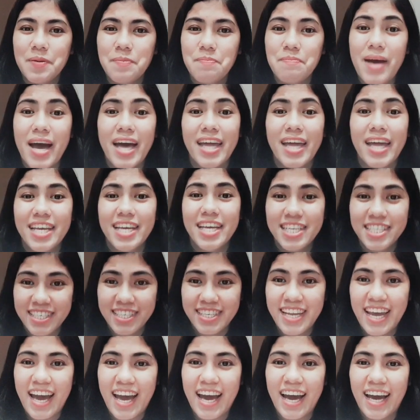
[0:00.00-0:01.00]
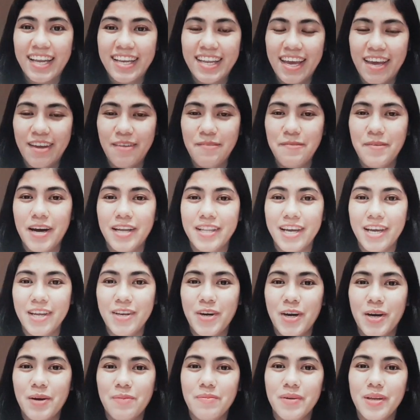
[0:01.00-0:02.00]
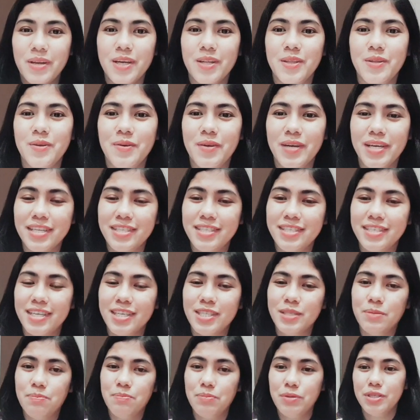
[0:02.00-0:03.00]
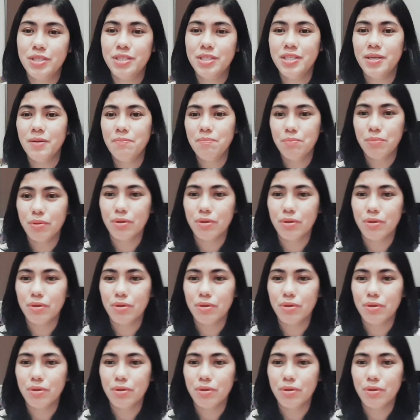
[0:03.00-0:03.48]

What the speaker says: manage that. And what I normally do is just put some